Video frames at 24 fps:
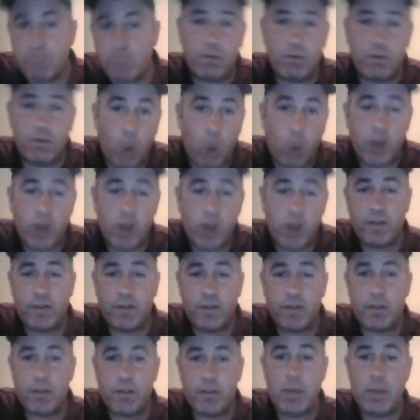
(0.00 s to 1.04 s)
40 or
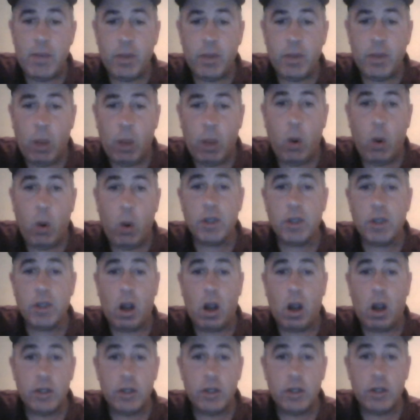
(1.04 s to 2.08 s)
50 people that walked
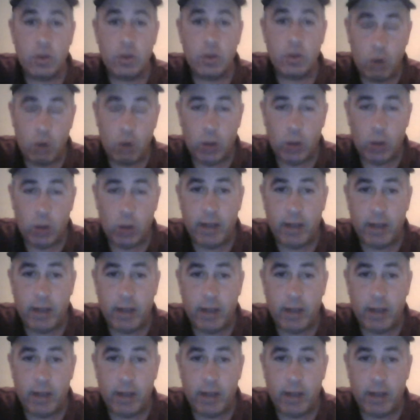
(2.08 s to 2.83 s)
onto the roadway.